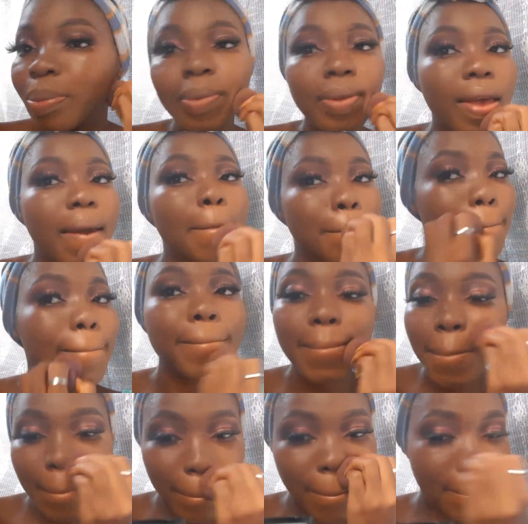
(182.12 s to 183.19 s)
And I'm
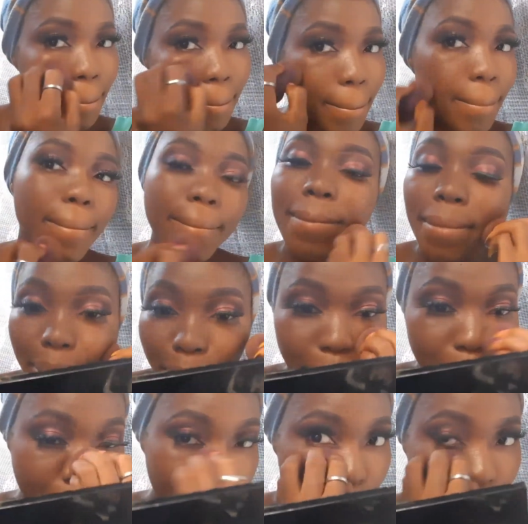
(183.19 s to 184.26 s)
blending it all in
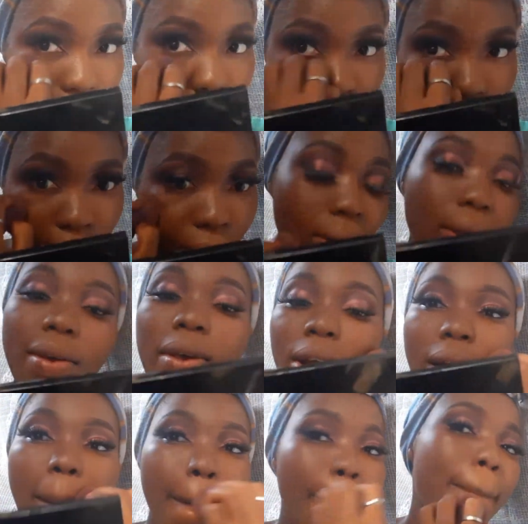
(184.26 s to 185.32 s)
right now,
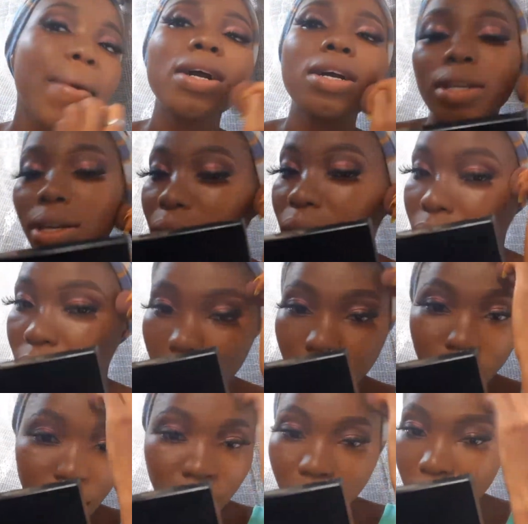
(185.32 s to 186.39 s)
dabbing,
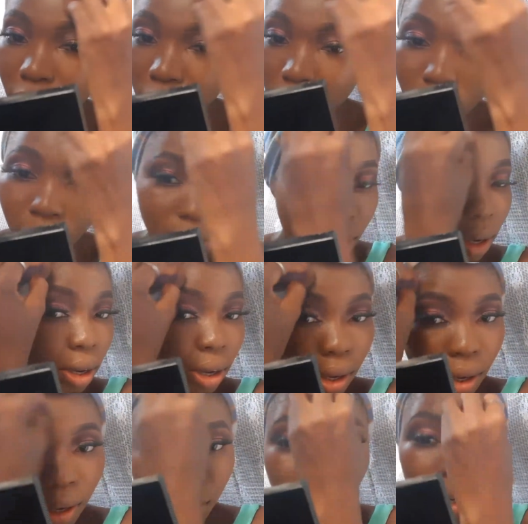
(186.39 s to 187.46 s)

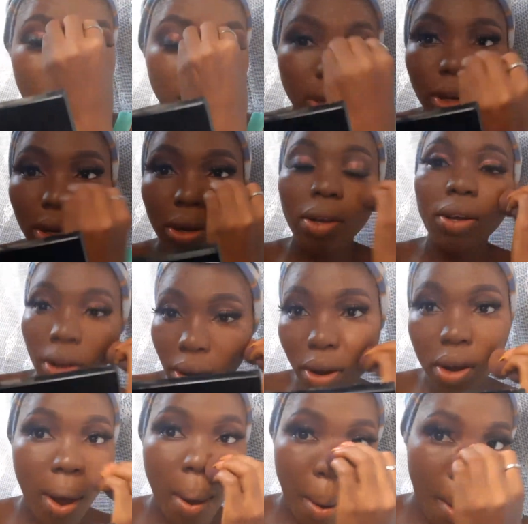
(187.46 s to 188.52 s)
since I don't want
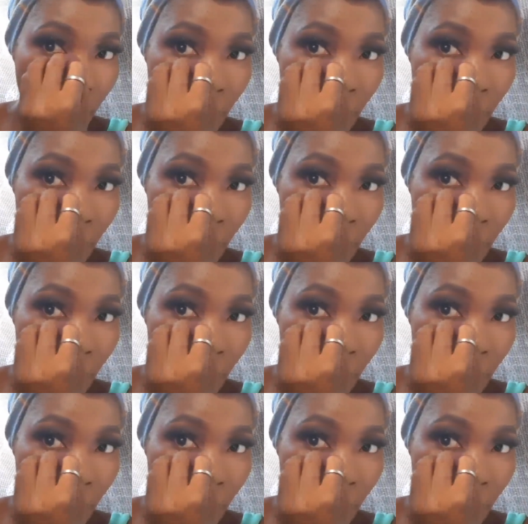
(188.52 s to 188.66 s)
any